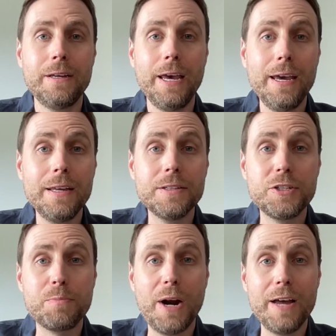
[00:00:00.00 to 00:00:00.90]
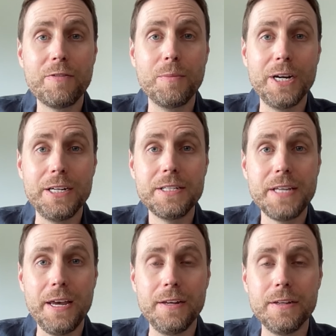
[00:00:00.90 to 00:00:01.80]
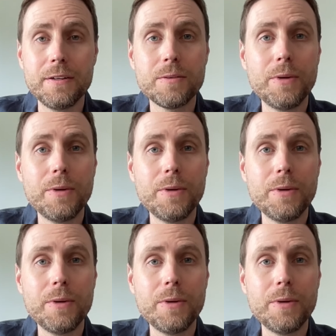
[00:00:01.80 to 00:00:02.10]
Hey, this is Brad from Ready to Send.